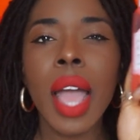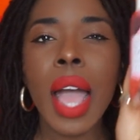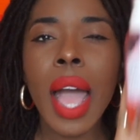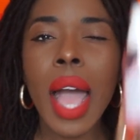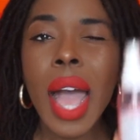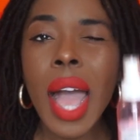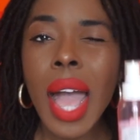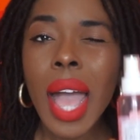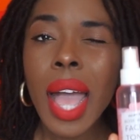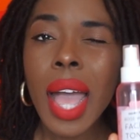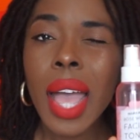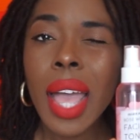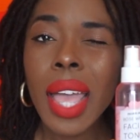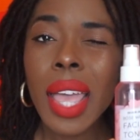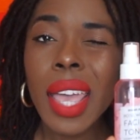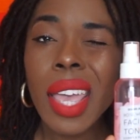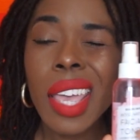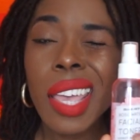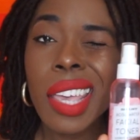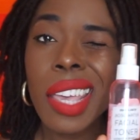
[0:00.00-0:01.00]

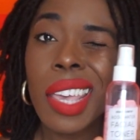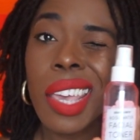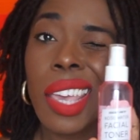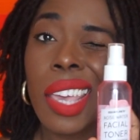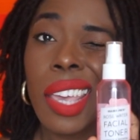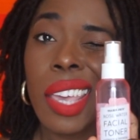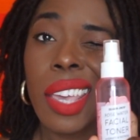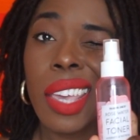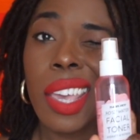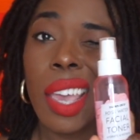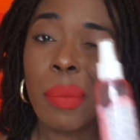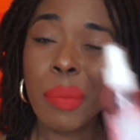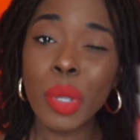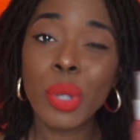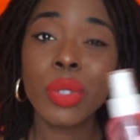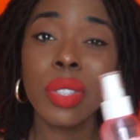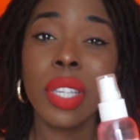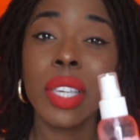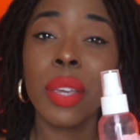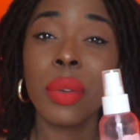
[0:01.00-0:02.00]
I am
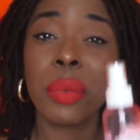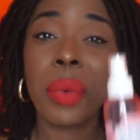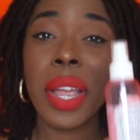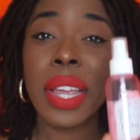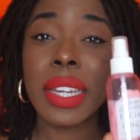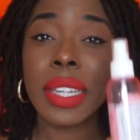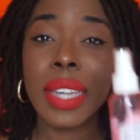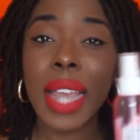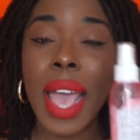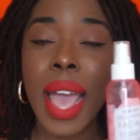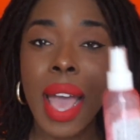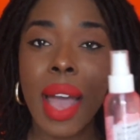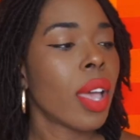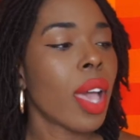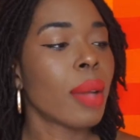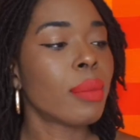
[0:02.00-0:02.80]
using it right now.